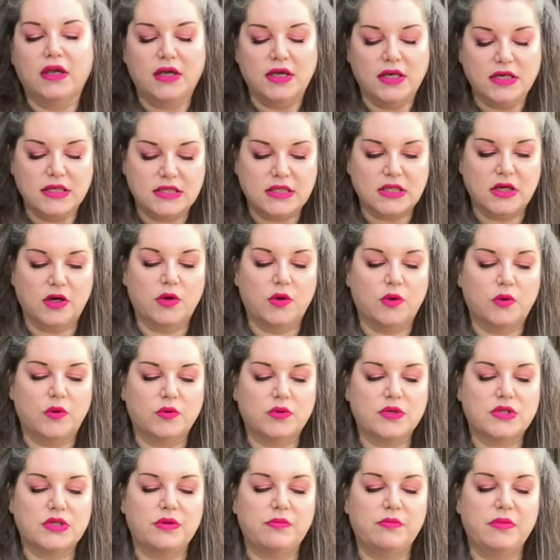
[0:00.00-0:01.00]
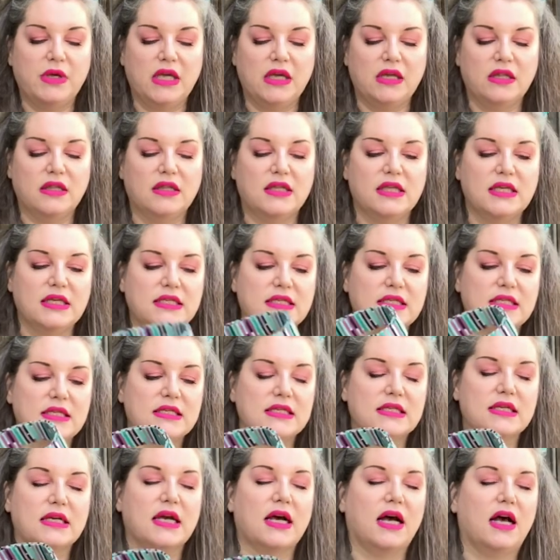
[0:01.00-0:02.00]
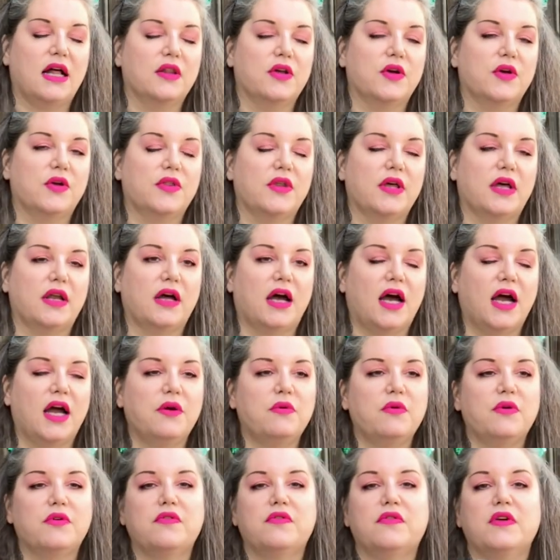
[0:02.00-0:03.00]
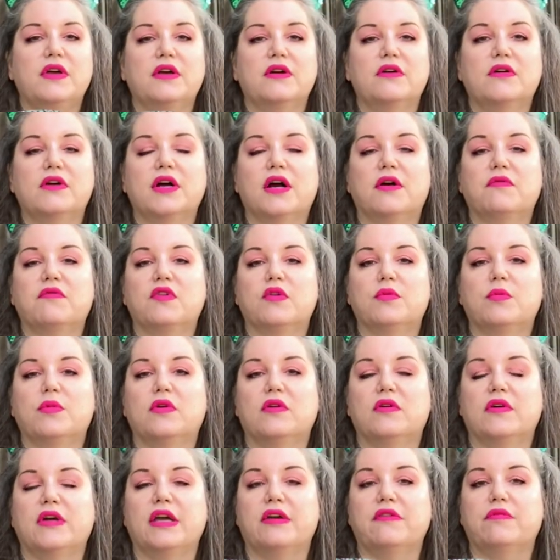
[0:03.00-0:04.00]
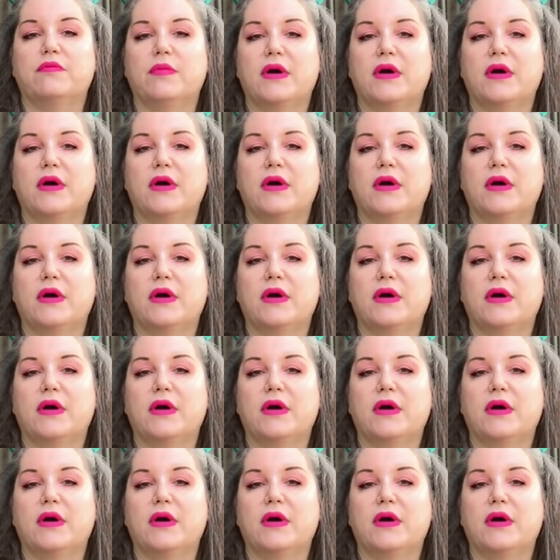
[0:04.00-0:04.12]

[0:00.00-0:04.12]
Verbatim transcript: So to me, this is a collar that I would feel comfortable if